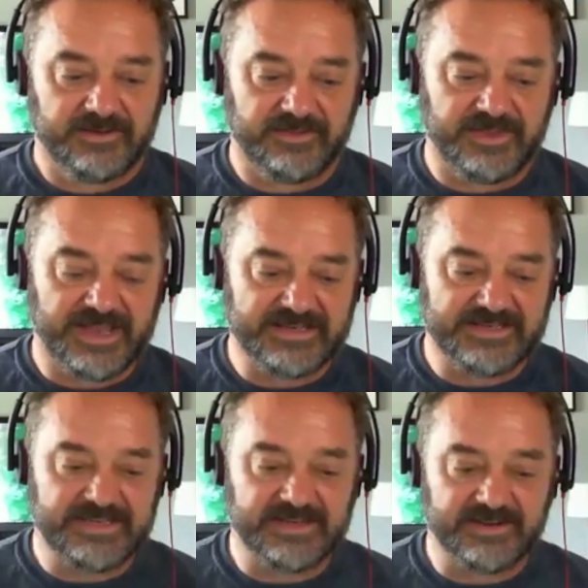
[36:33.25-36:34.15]
the
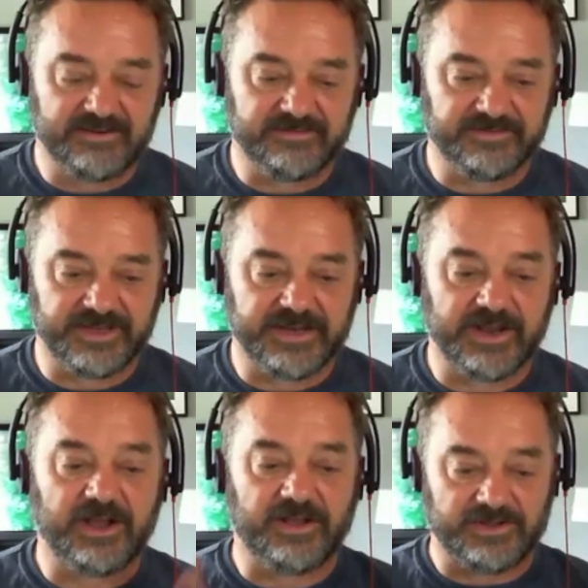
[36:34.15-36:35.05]
idea of like,
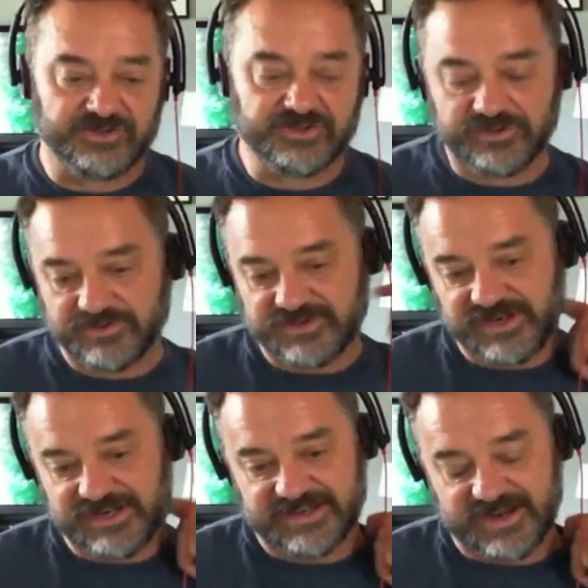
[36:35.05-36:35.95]
I'll just use
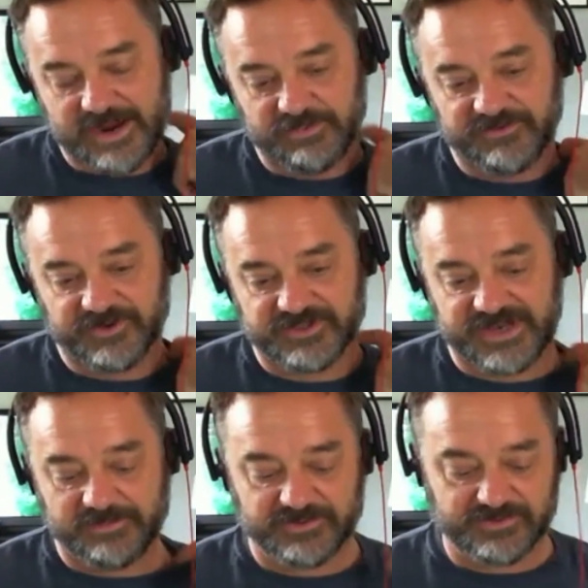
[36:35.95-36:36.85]
Apple for example.